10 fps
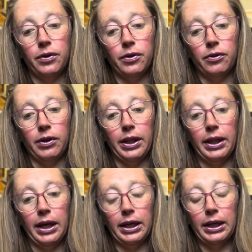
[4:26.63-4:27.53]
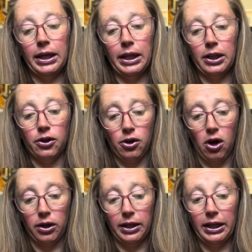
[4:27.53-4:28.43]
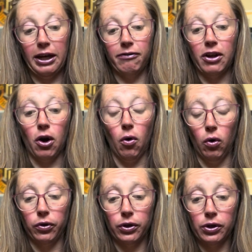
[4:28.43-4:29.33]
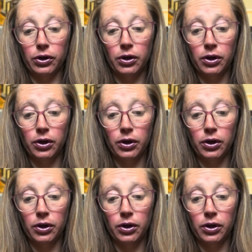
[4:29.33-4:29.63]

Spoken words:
So that they can get their talking. If they're older,